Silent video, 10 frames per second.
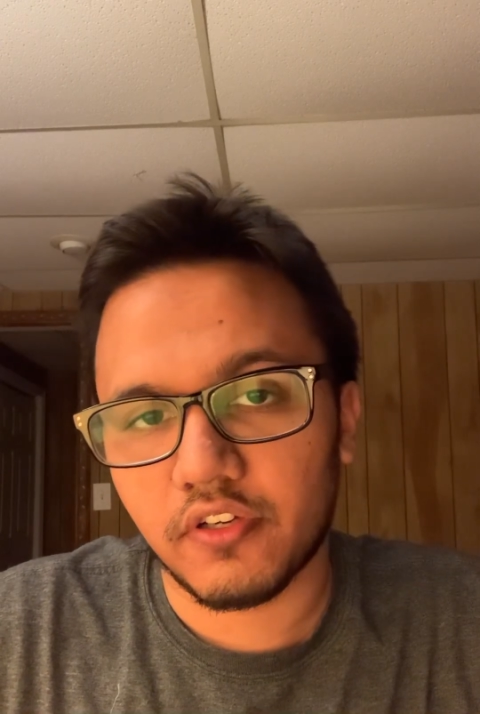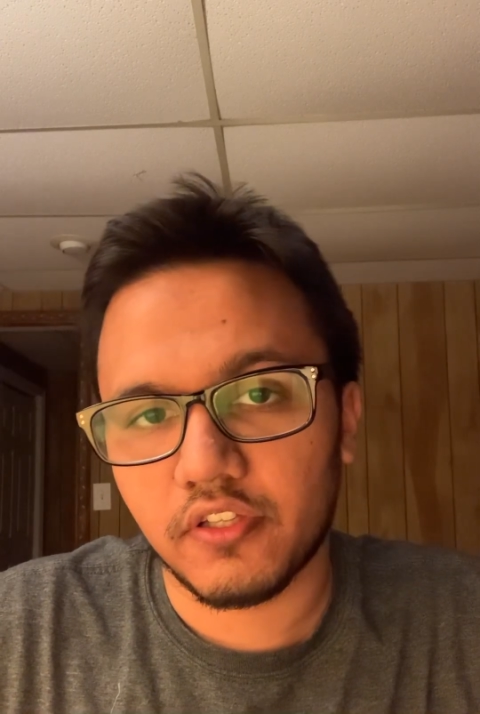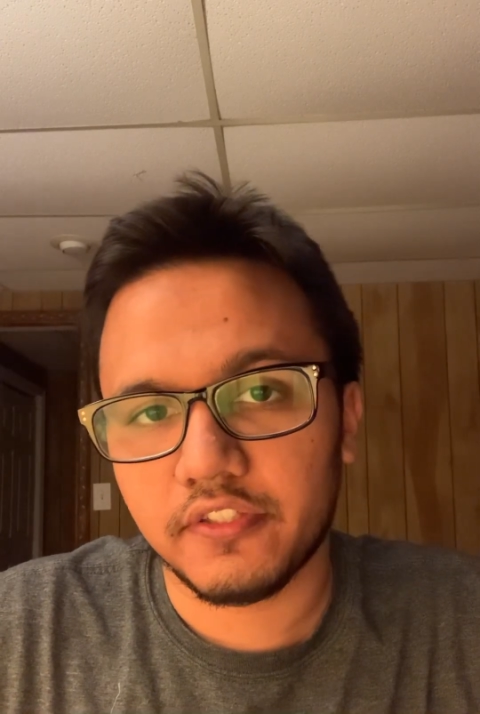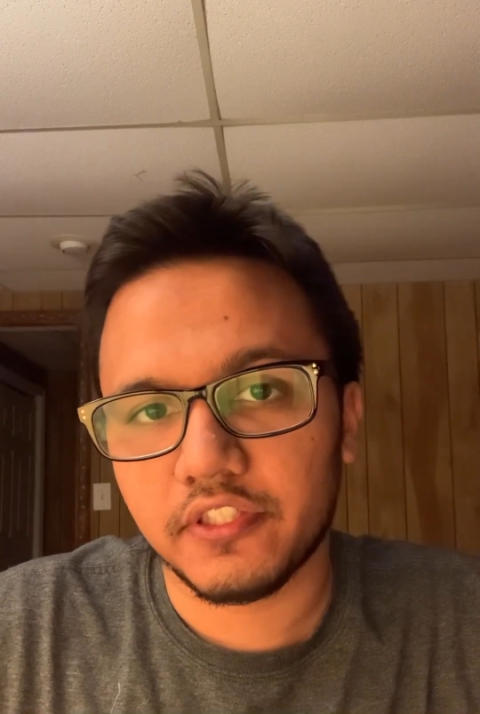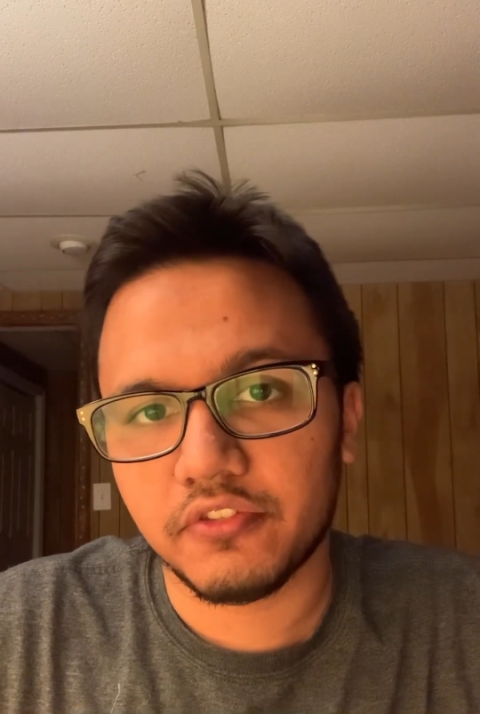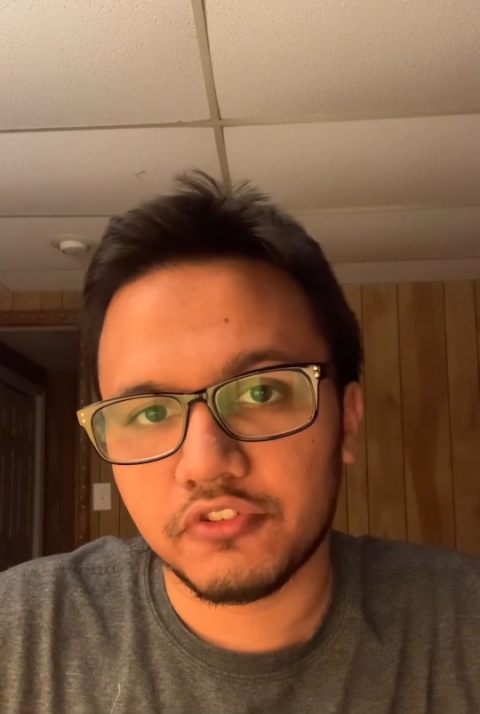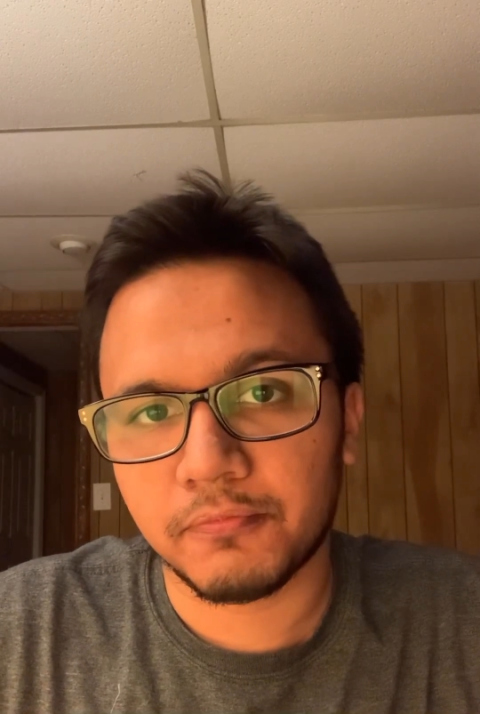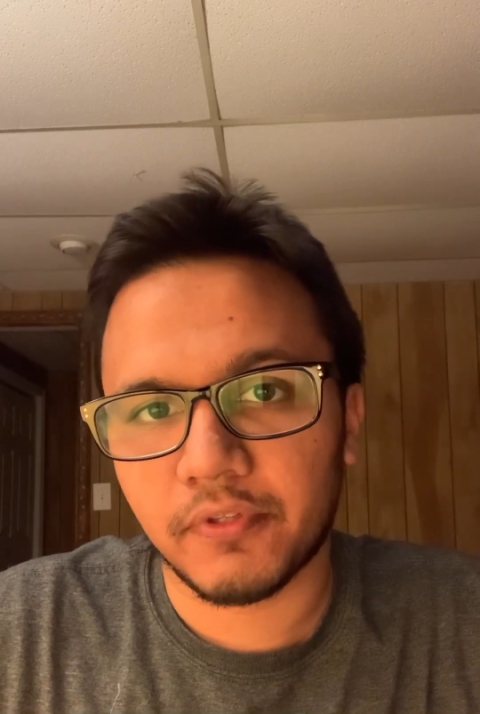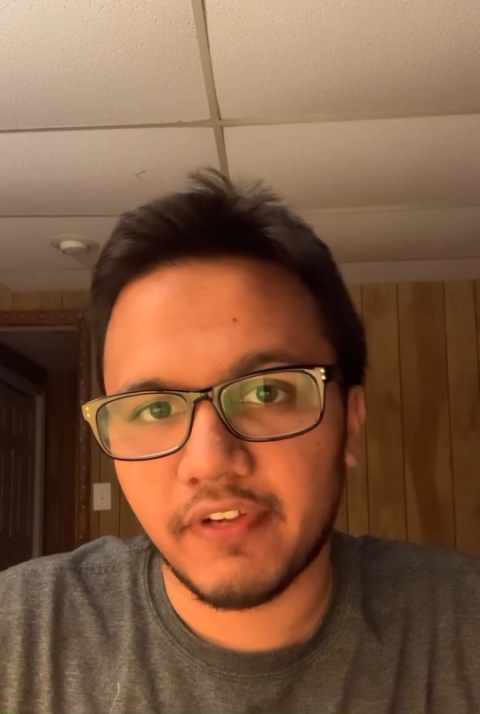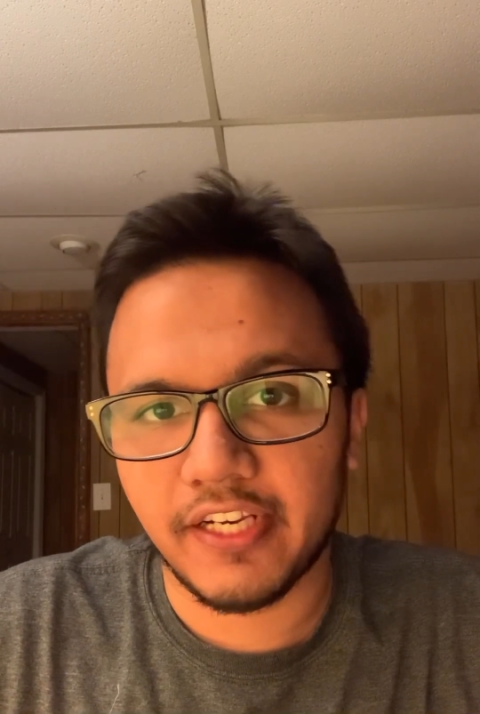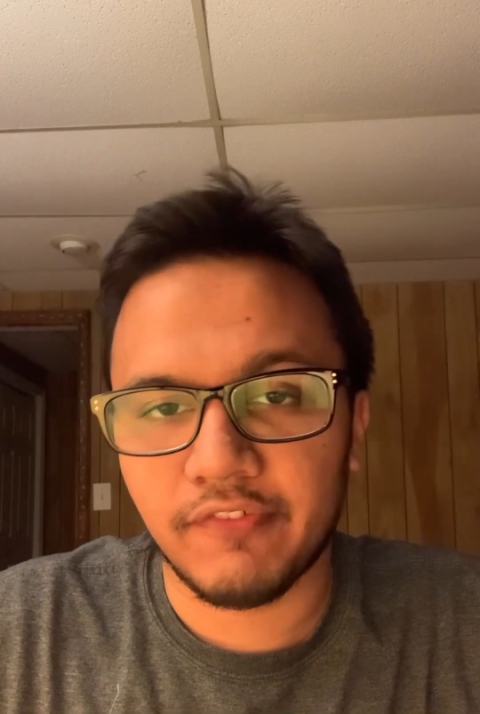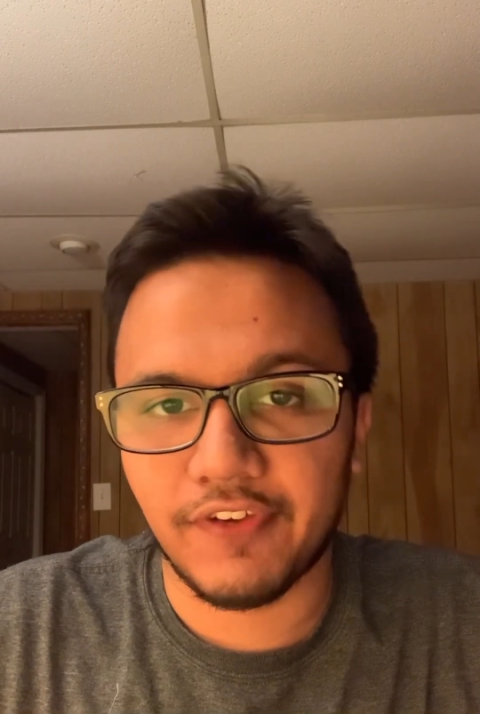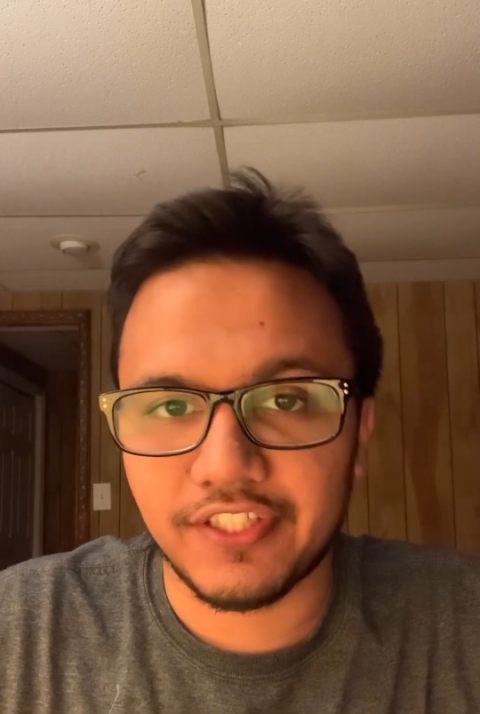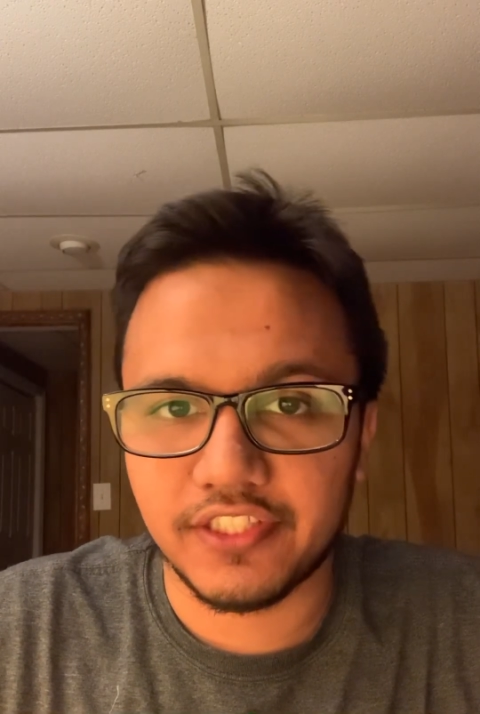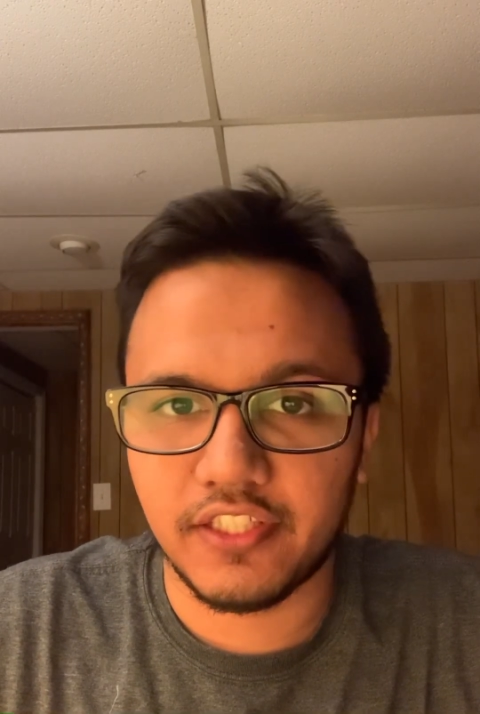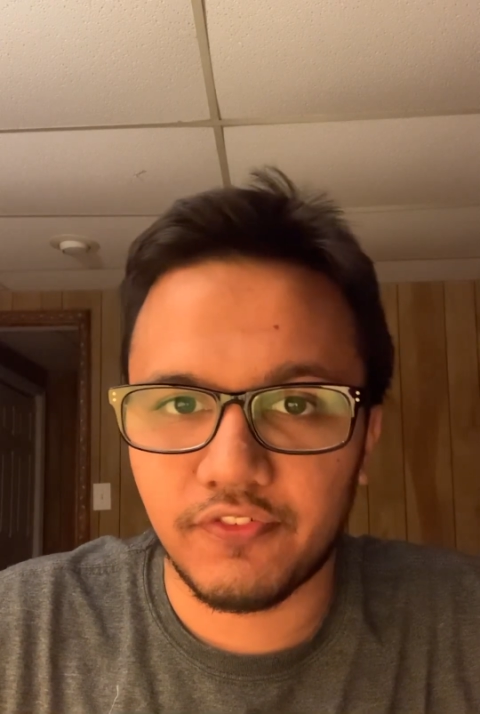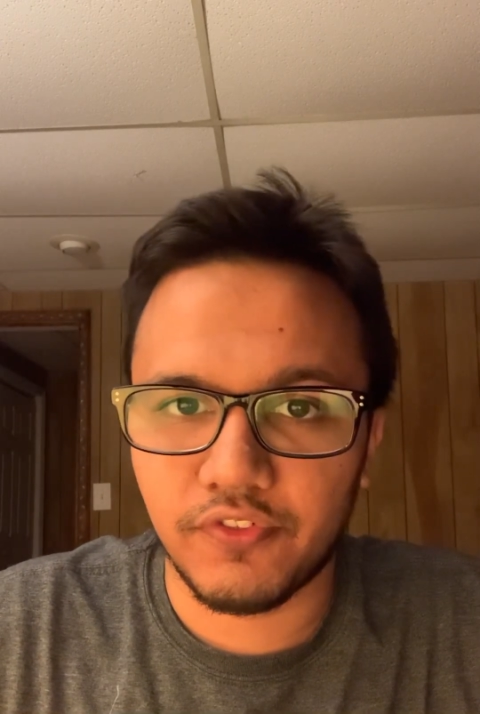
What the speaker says: you to prevent infection if